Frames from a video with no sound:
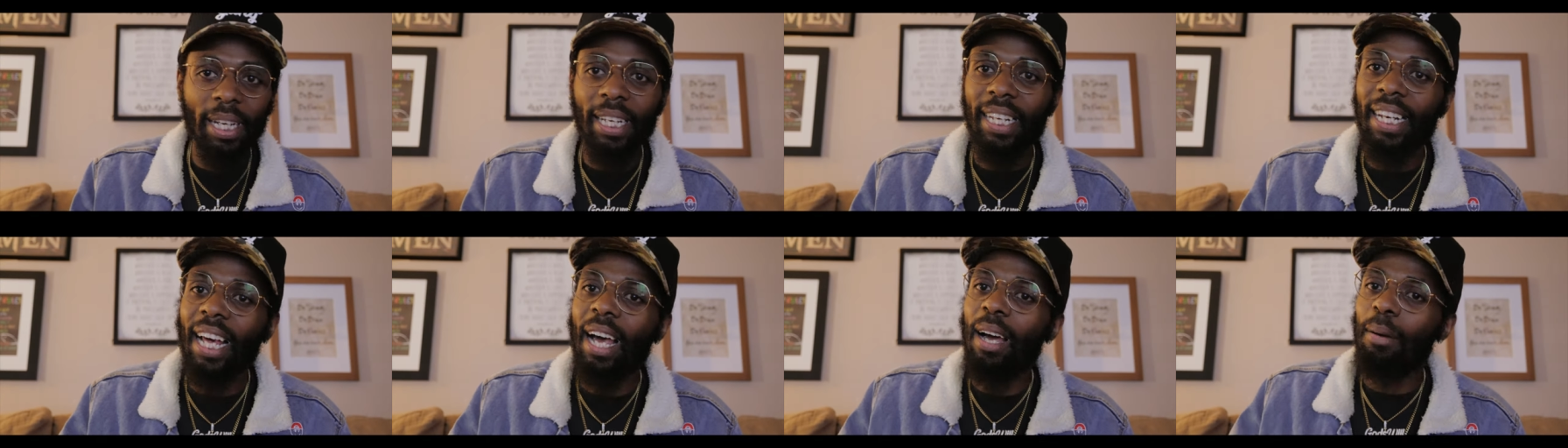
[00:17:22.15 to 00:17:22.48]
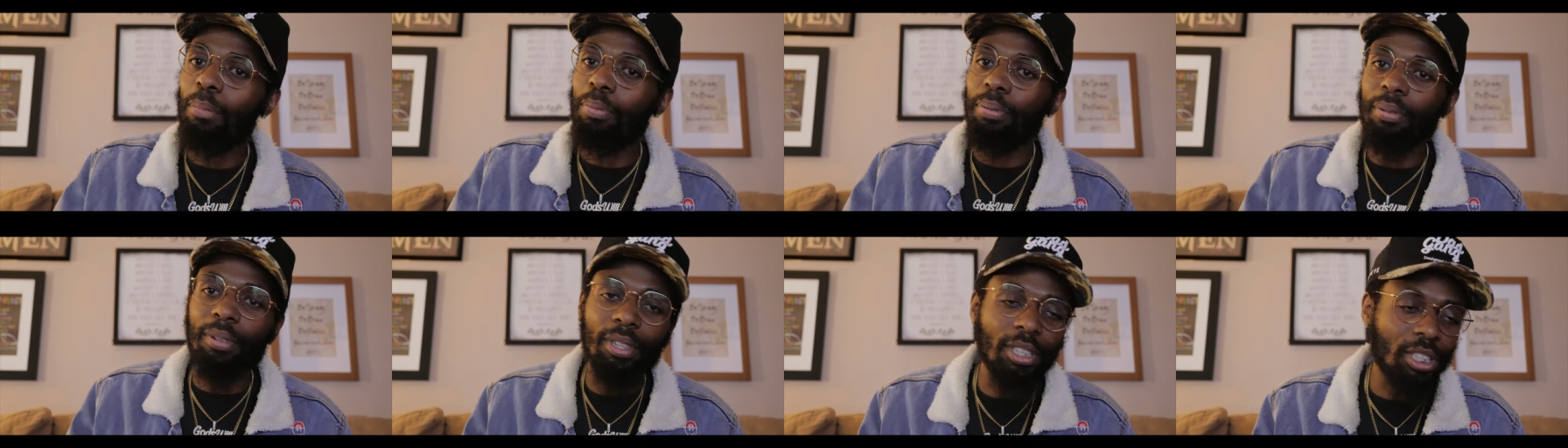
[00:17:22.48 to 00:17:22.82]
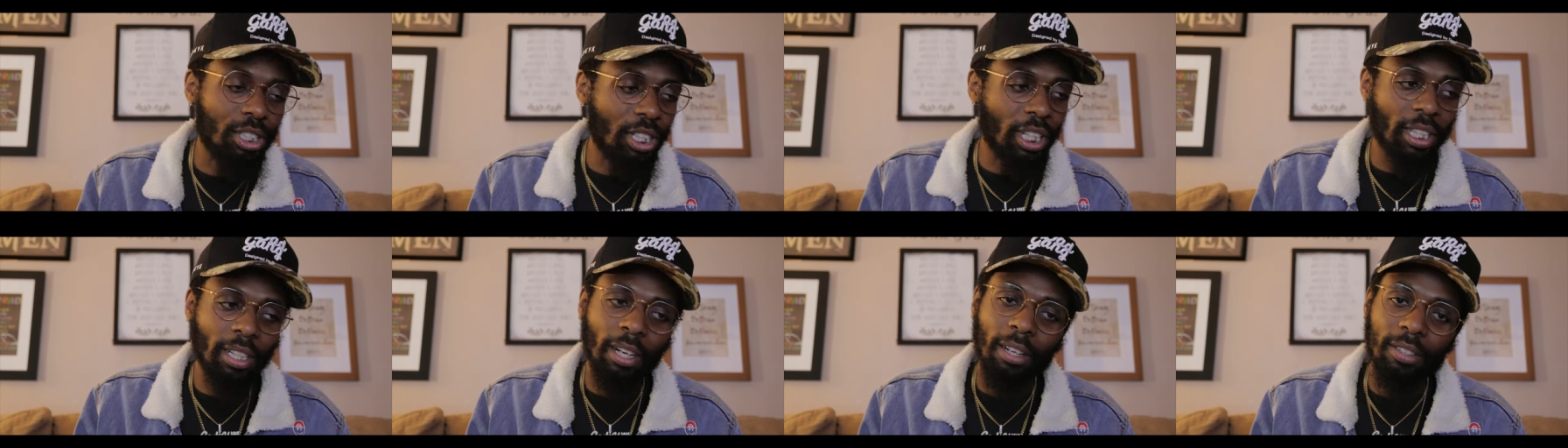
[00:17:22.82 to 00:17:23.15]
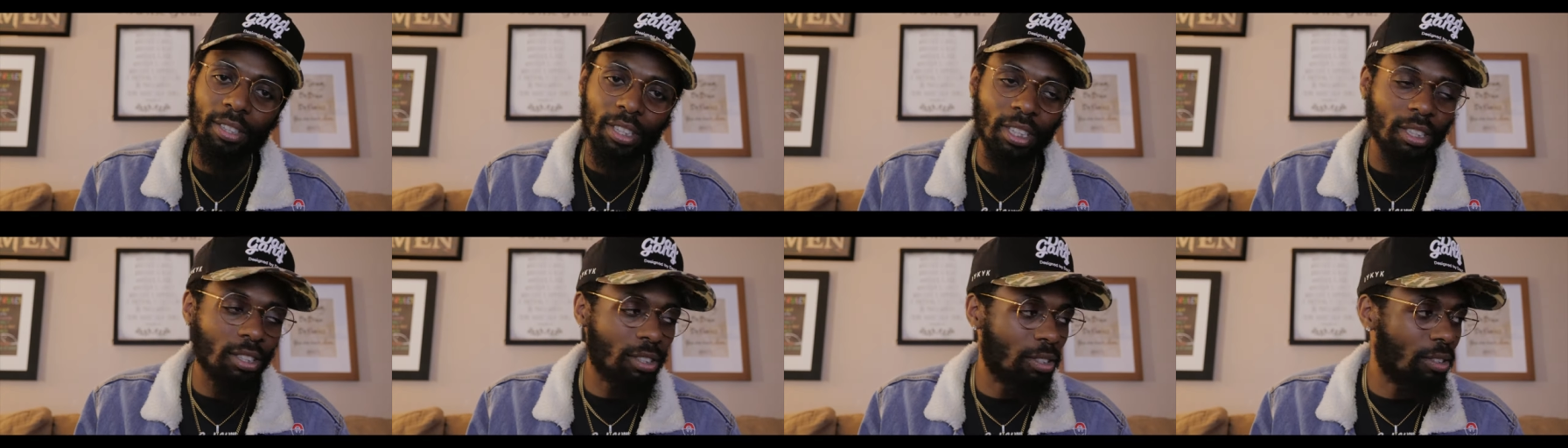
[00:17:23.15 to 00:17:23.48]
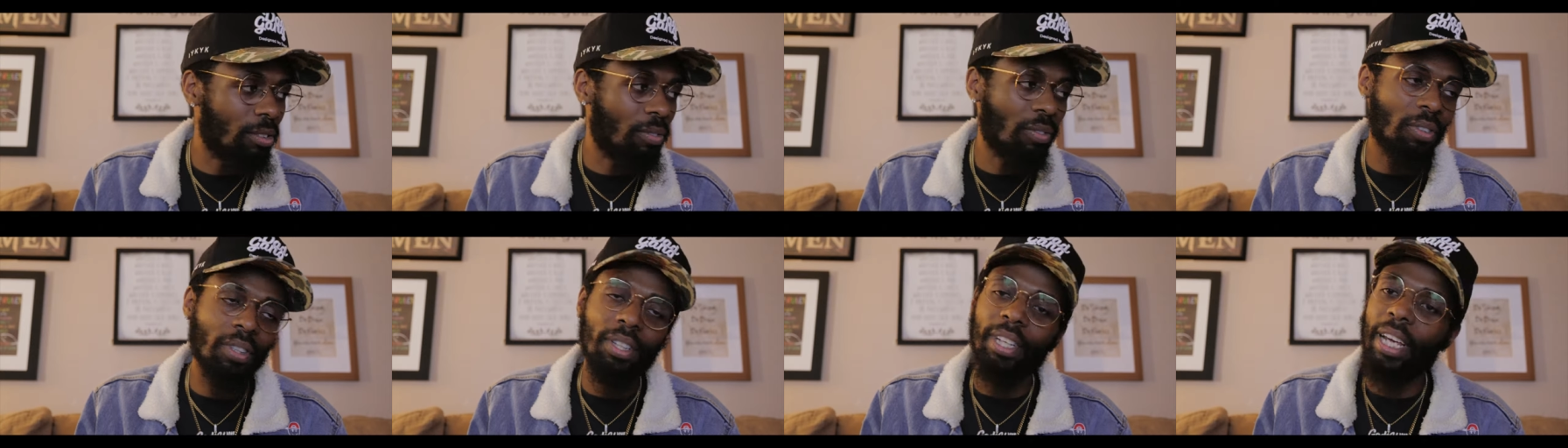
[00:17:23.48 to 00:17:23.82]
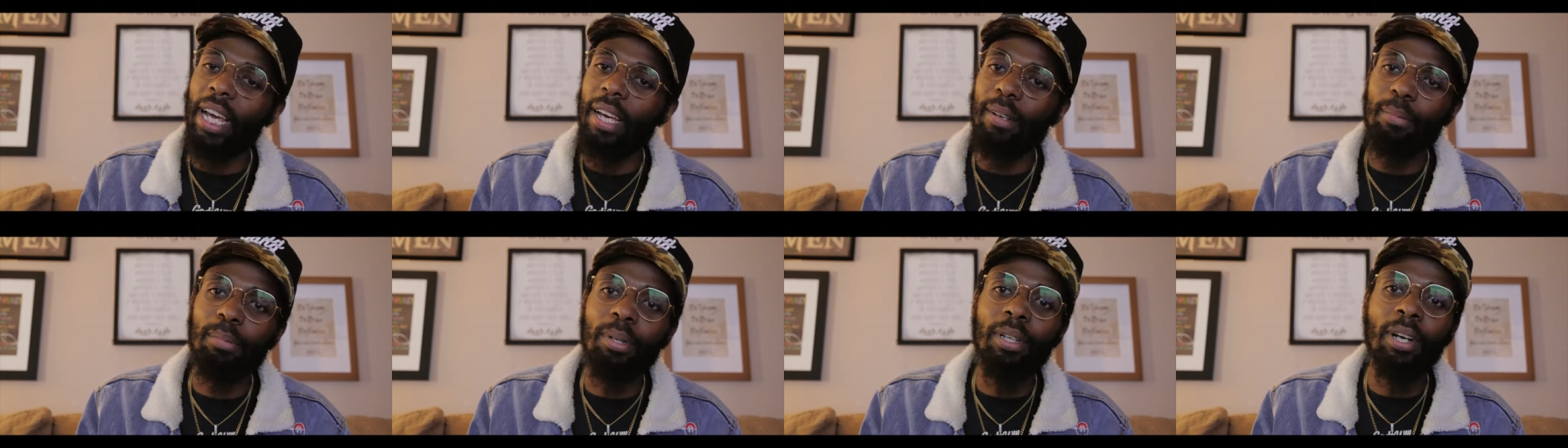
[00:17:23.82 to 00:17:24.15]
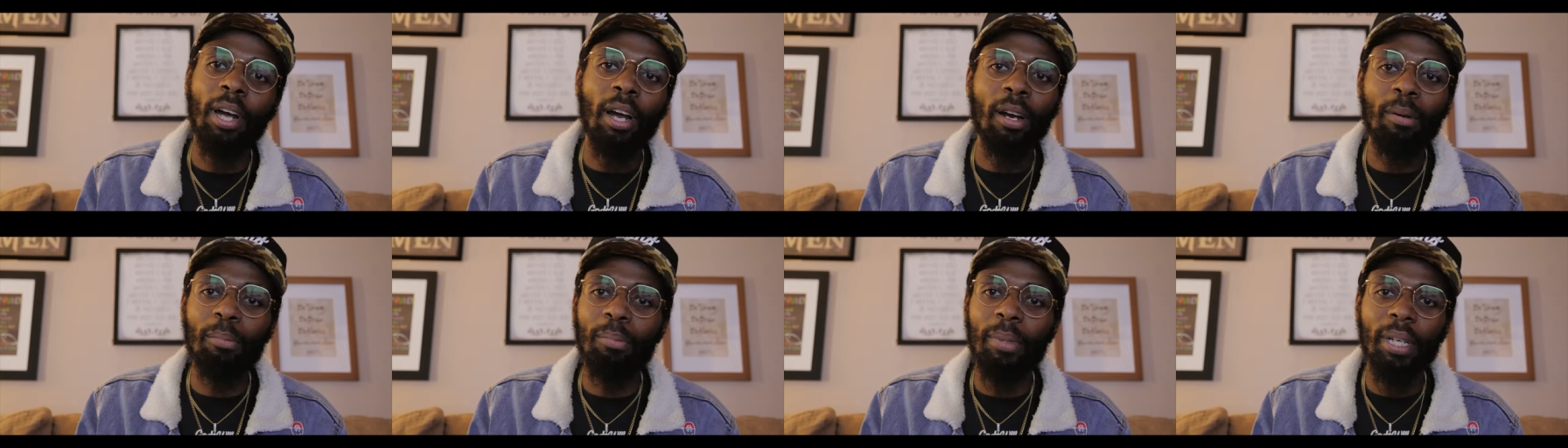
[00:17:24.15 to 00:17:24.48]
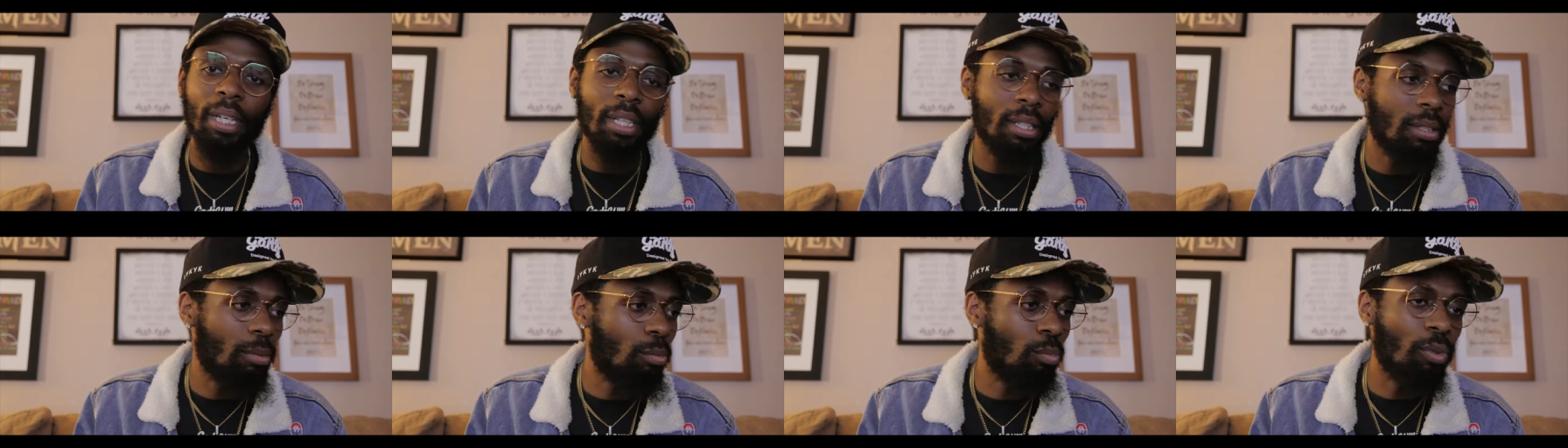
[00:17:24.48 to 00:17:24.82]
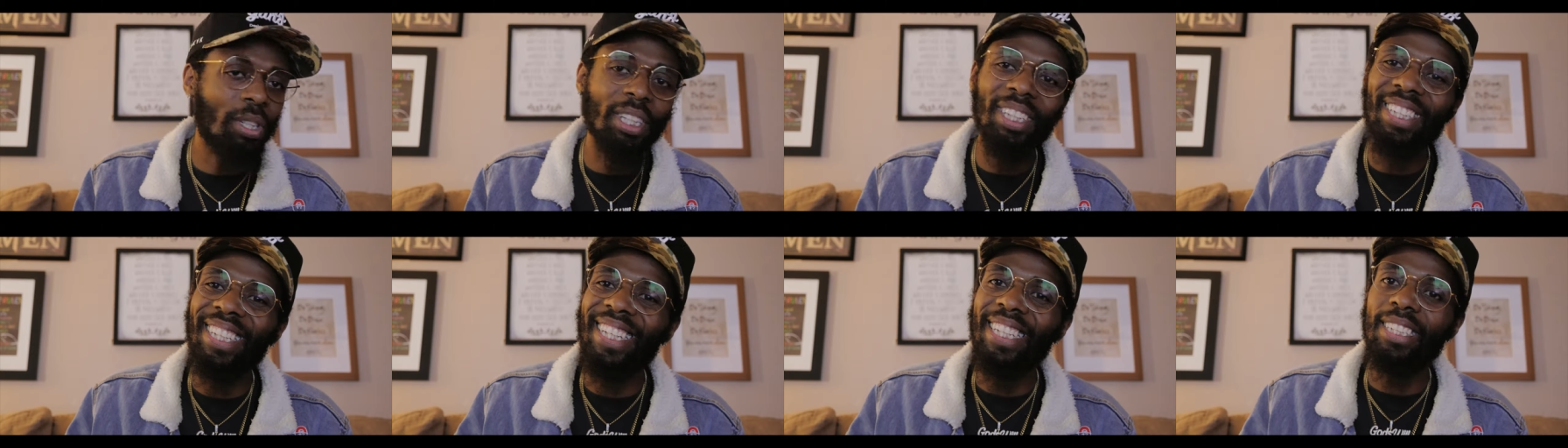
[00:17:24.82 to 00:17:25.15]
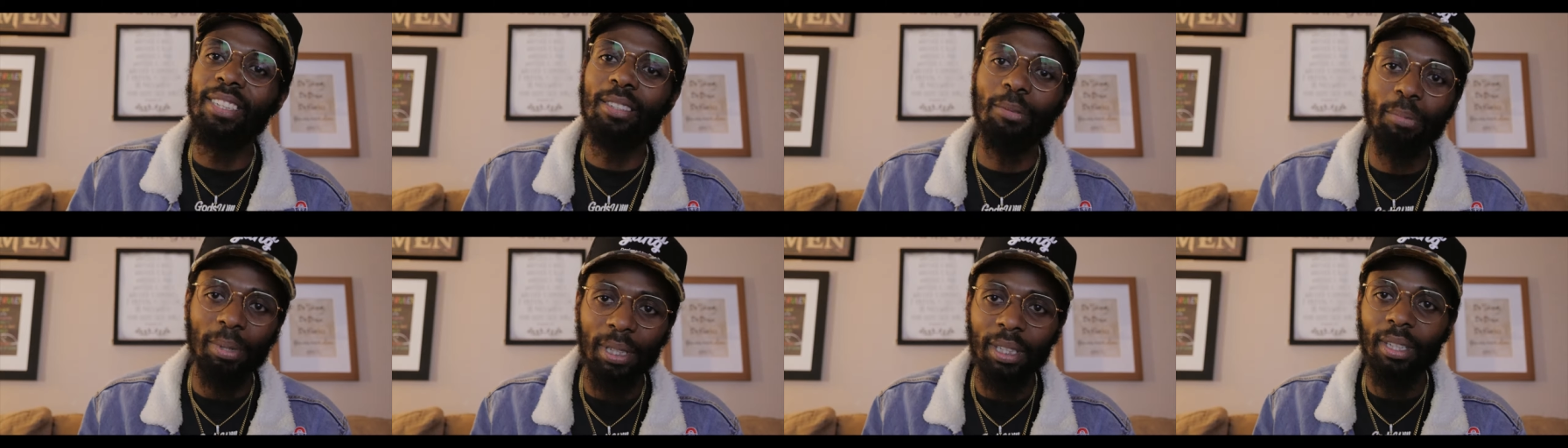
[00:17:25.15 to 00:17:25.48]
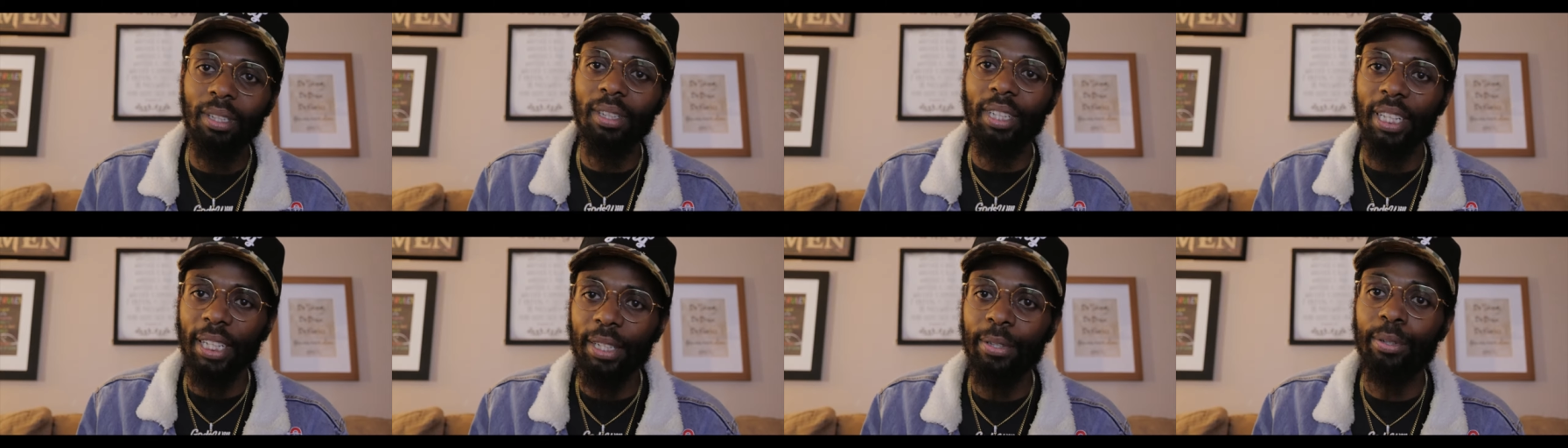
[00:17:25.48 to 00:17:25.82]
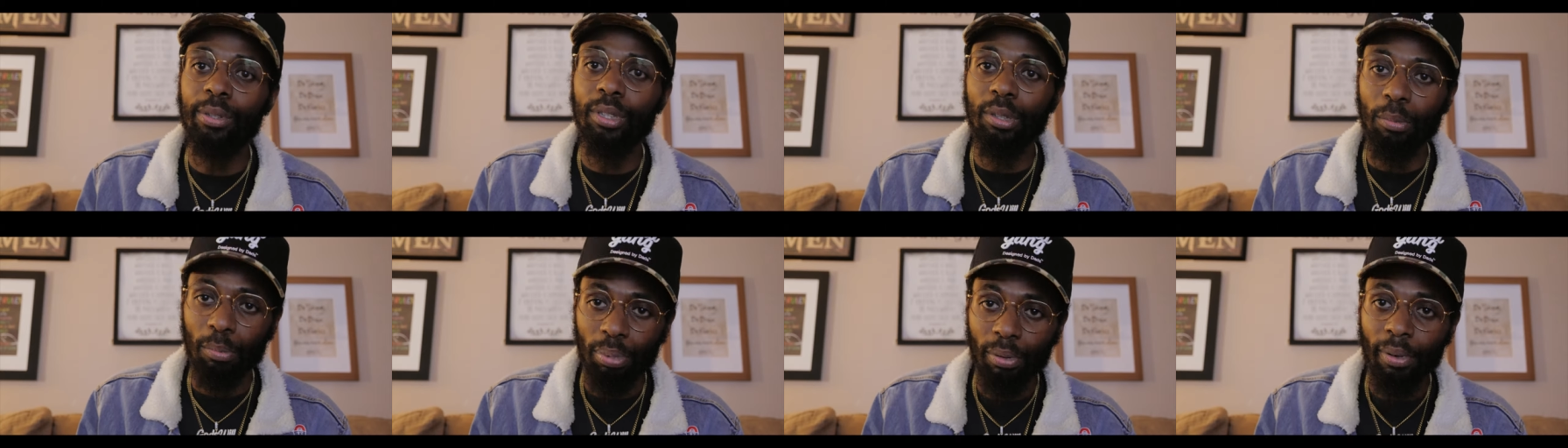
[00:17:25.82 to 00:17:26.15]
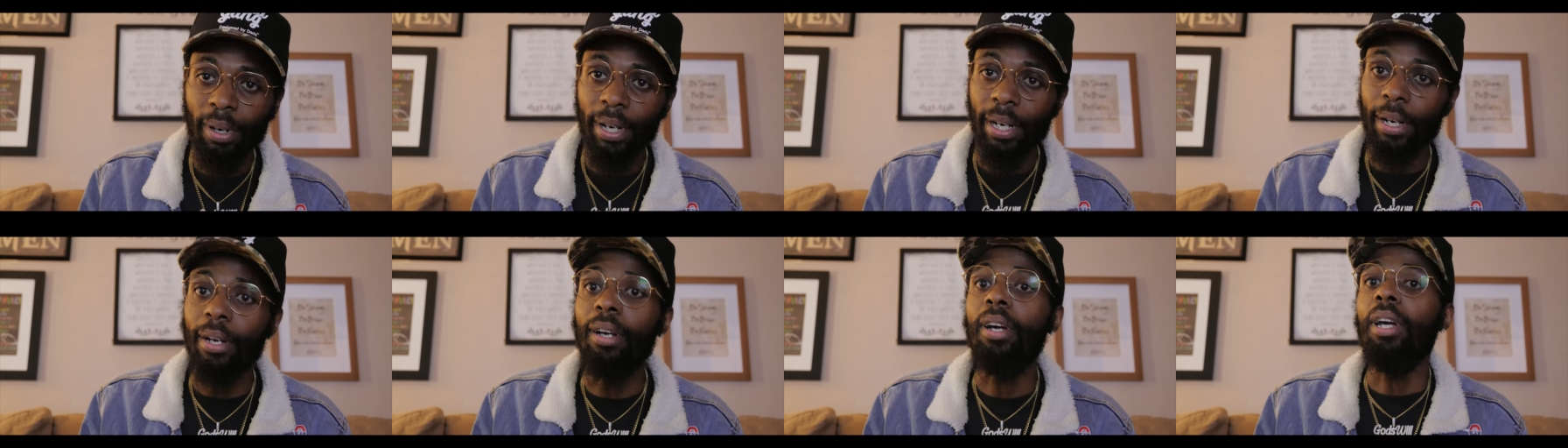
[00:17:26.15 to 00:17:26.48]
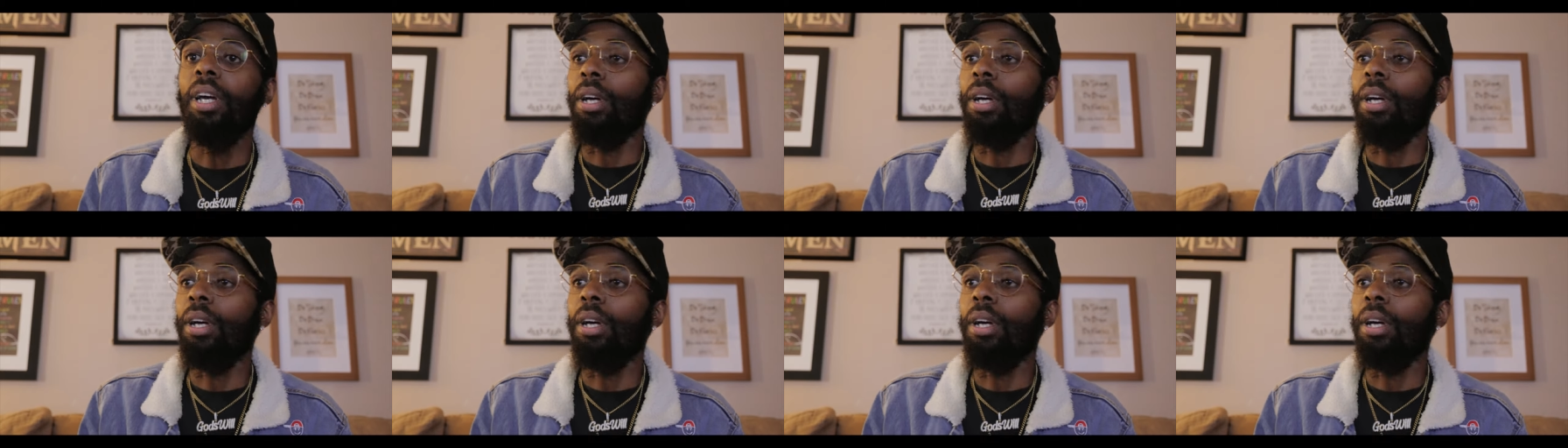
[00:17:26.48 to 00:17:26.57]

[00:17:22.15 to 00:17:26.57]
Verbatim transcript: And I appreciate our sisters for that, but our men, we need to be the leaders in prayer.